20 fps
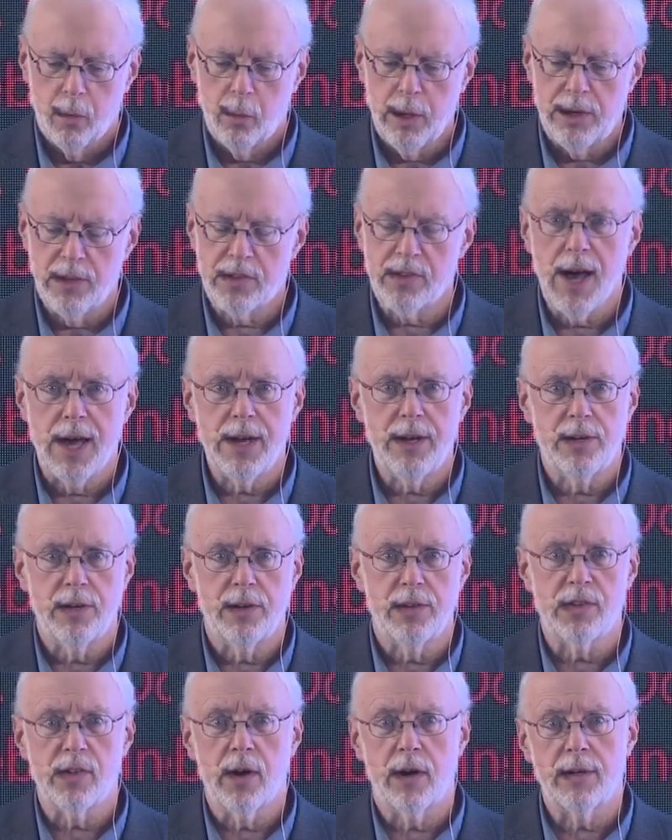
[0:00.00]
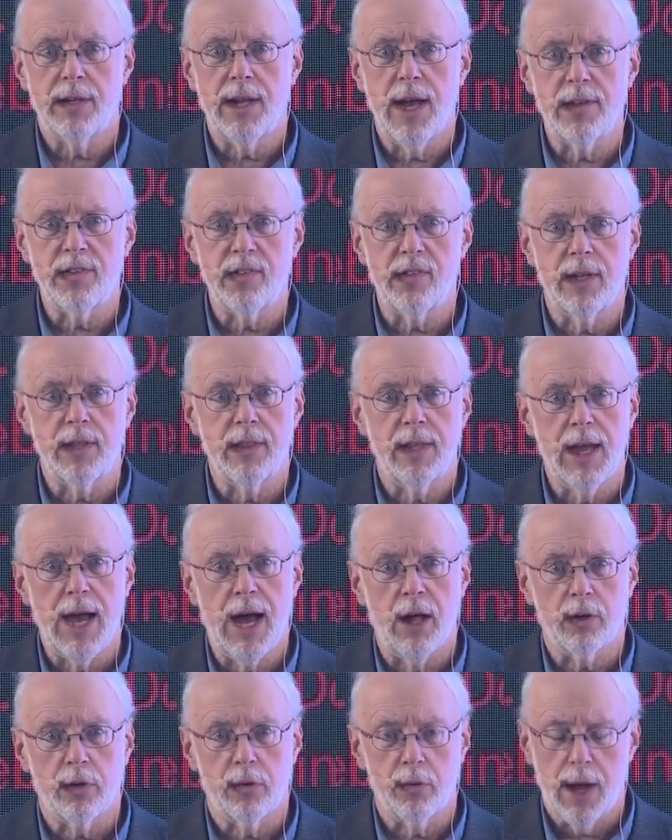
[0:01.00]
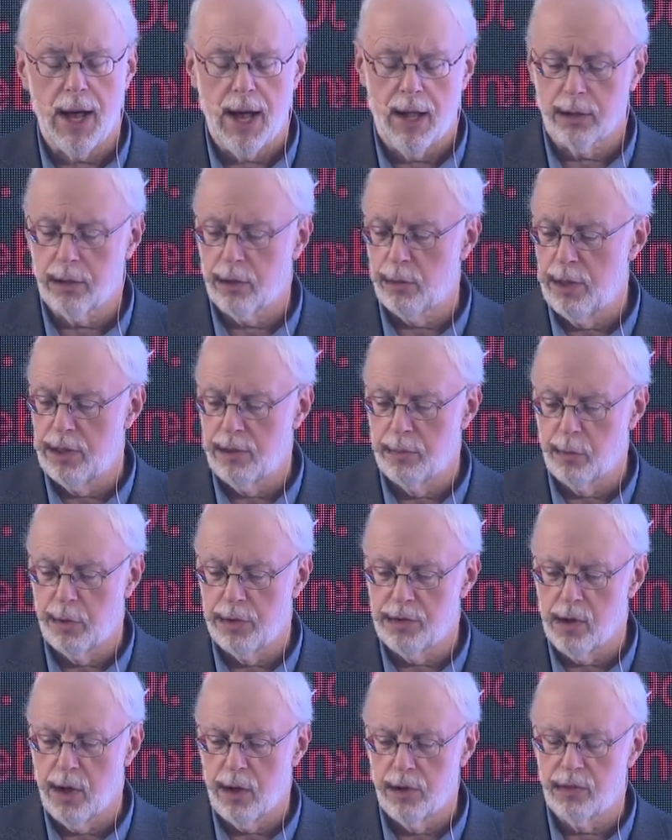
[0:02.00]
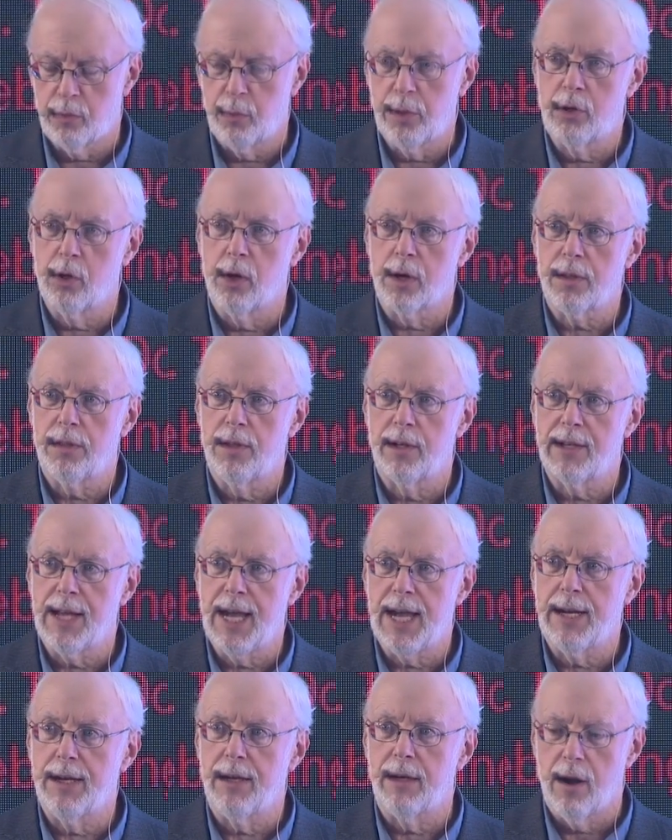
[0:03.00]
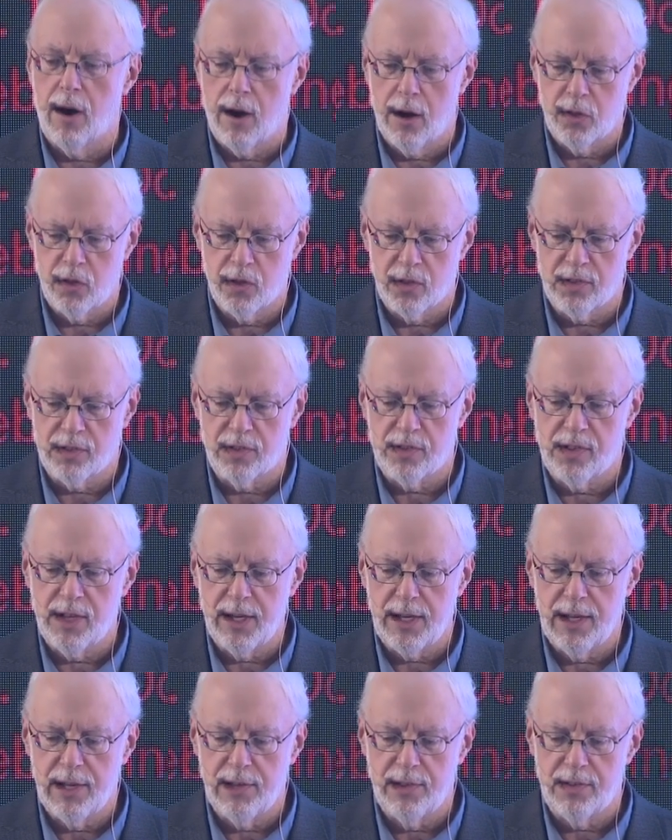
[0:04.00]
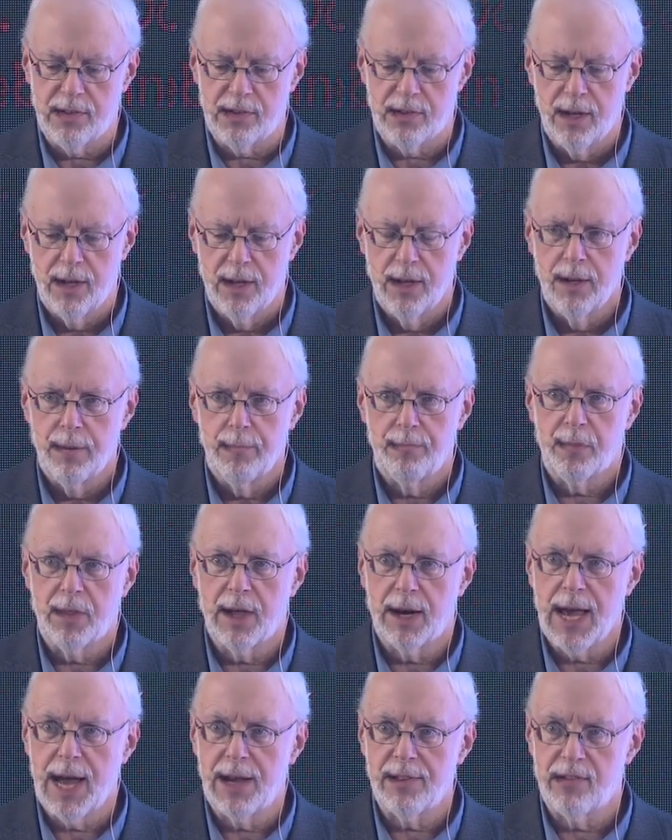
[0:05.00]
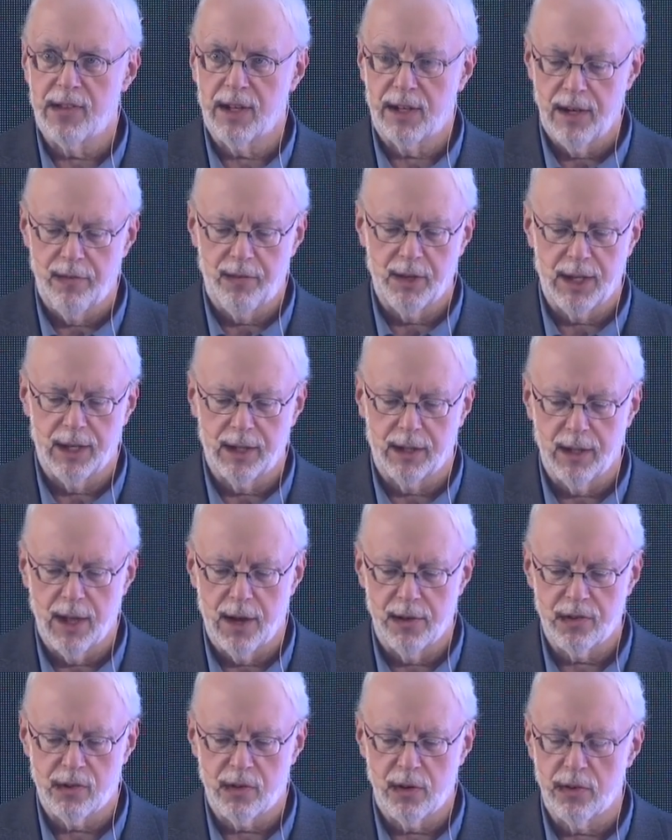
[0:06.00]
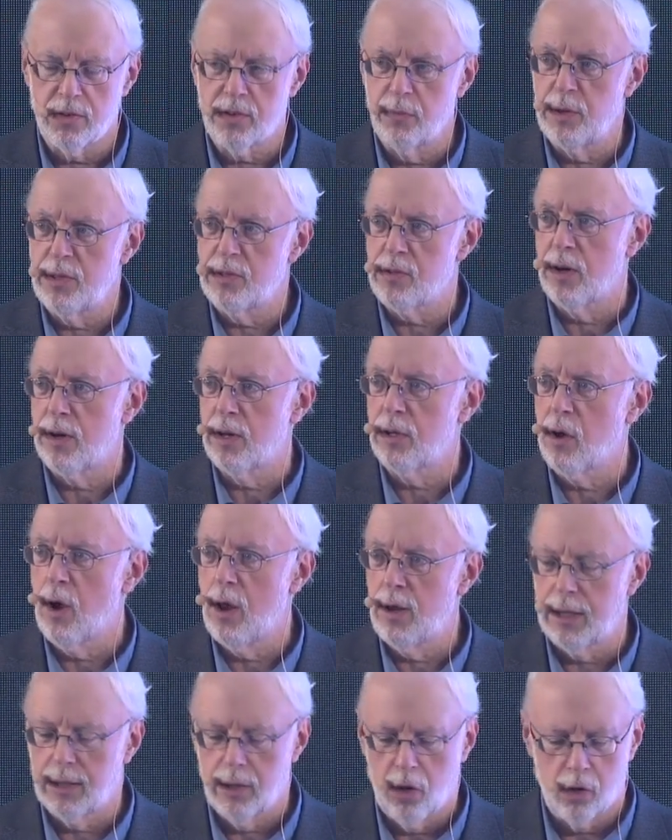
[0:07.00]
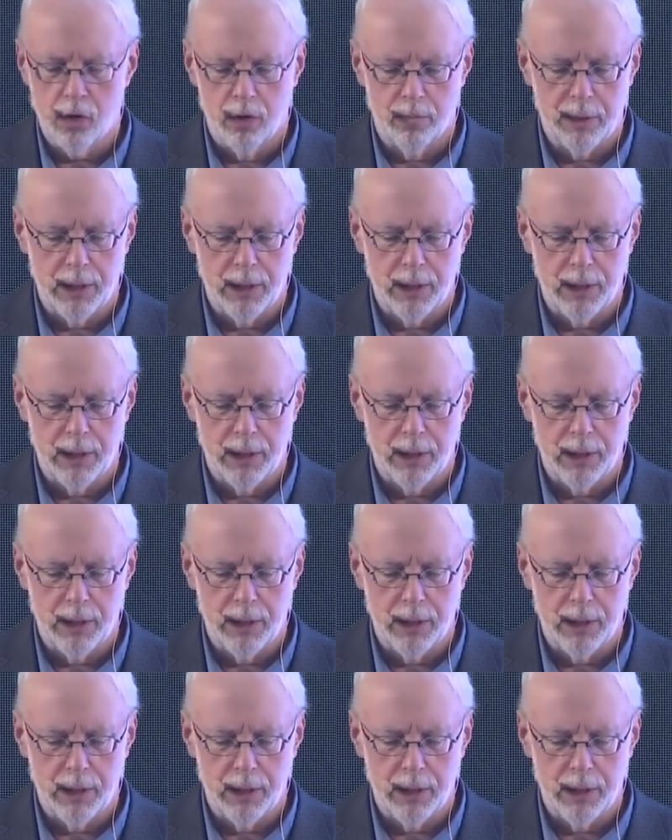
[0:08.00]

we decided to start testing the algor algorithm results. We took the 10 largest cities that had significant clusters, and we started calling local